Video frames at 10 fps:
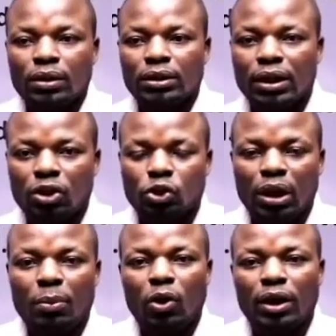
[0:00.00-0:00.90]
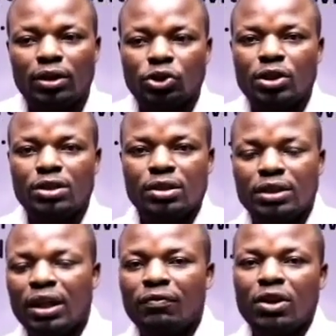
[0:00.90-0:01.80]
International Labour Organization, is in
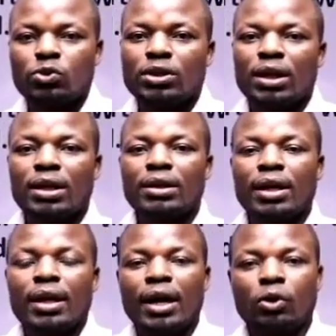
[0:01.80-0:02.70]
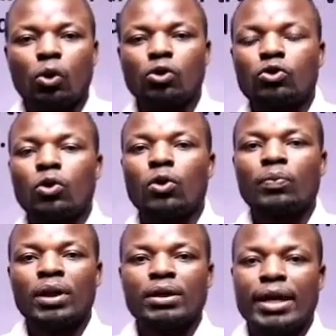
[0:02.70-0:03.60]
Geneva, Switzerland, and
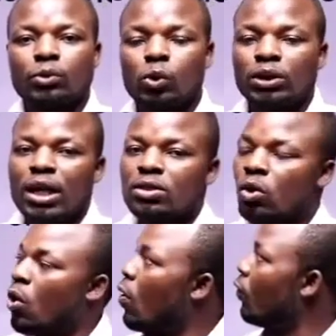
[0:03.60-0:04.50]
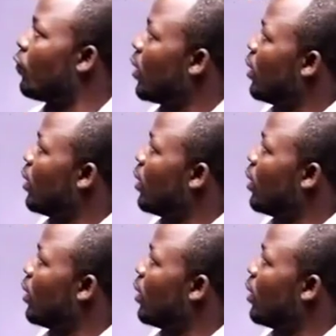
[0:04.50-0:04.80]
also the headquarters of